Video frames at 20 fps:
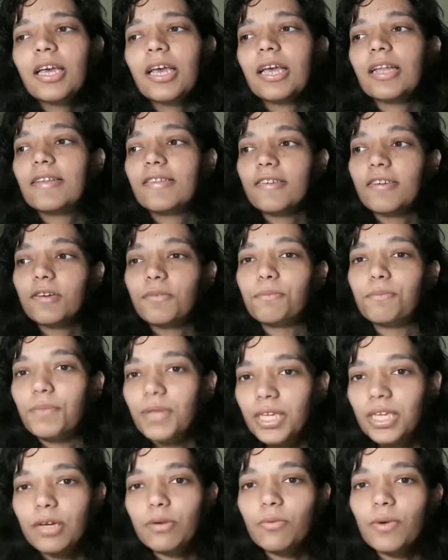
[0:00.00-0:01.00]
It took
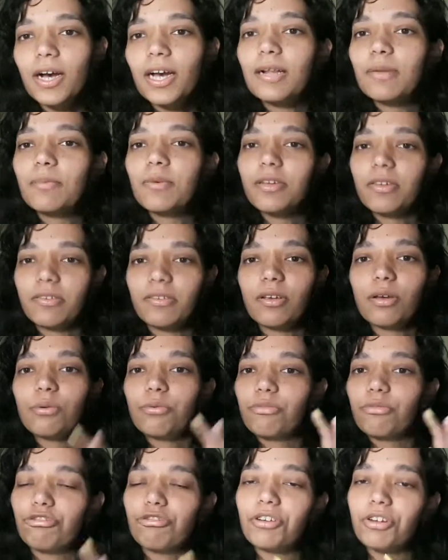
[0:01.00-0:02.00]
me a while because I
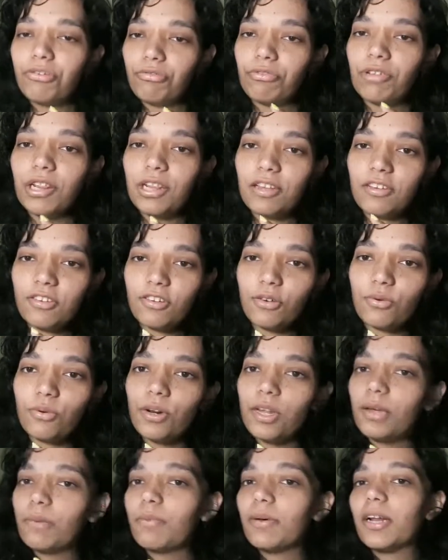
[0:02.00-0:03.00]
was reading really slowly,